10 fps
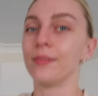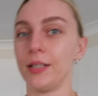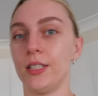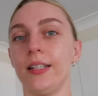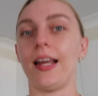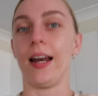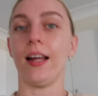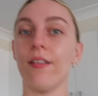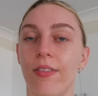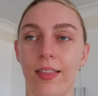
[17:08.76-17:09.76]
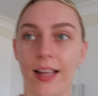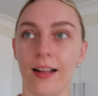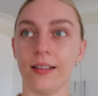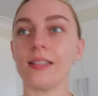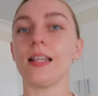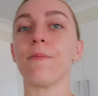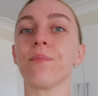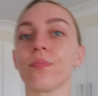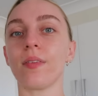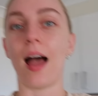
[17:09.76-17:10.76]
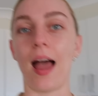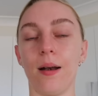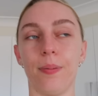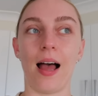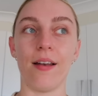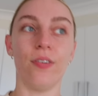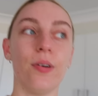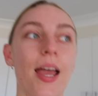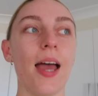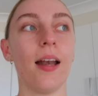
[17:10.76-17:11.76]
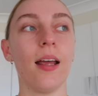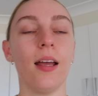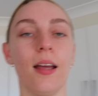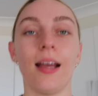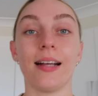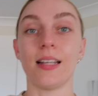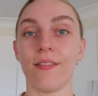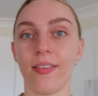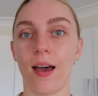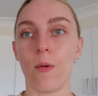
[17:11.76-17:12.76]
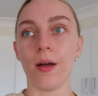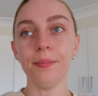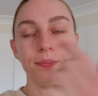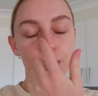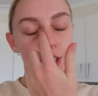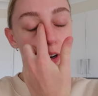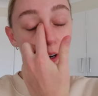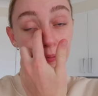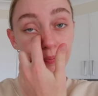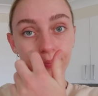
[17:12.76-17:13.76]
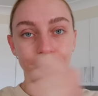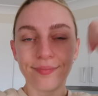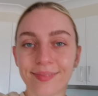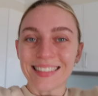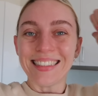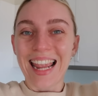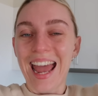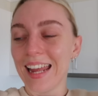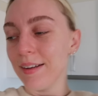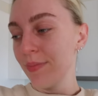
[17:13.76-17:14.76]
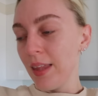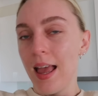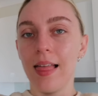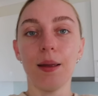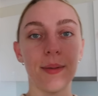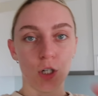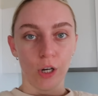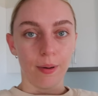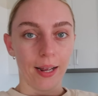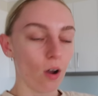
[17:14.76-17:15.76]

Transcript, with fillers: from literally any of the things I had applied for yet, except for that one. So yay. Let me show you what I